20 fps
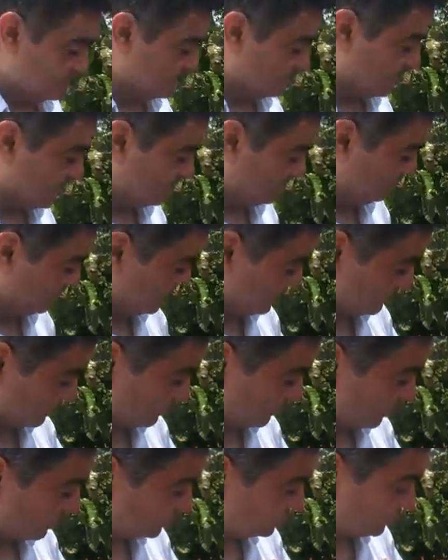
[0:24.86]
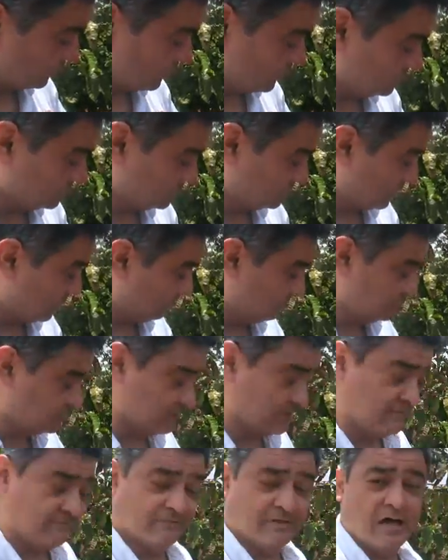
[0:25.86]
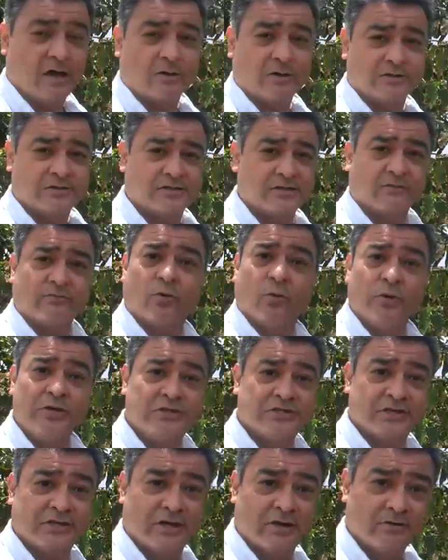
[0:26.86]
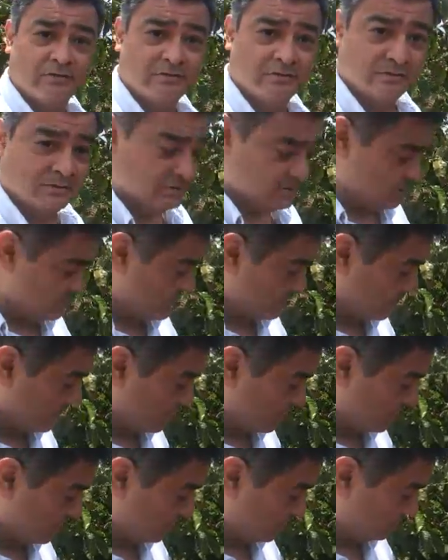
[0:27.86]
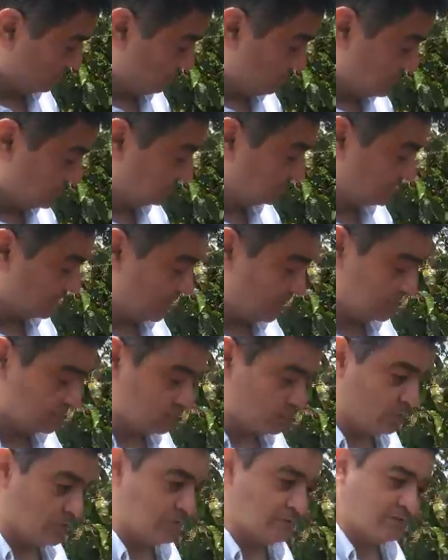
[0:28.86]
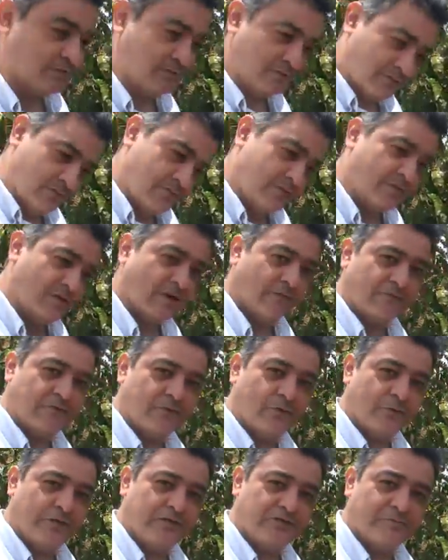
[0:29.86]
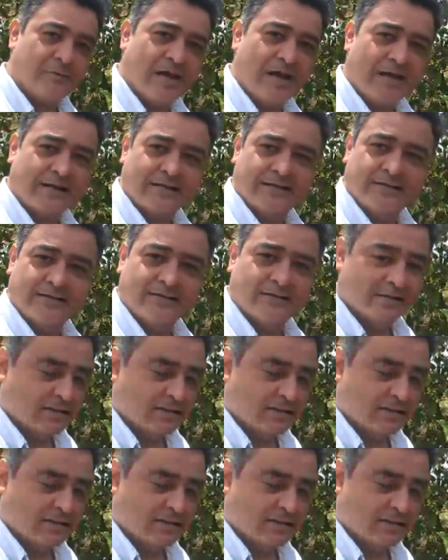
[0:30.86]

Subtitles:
Yeah. The larger ones obviously flowered several weeks ago. The mid-sized ones a few weeks back.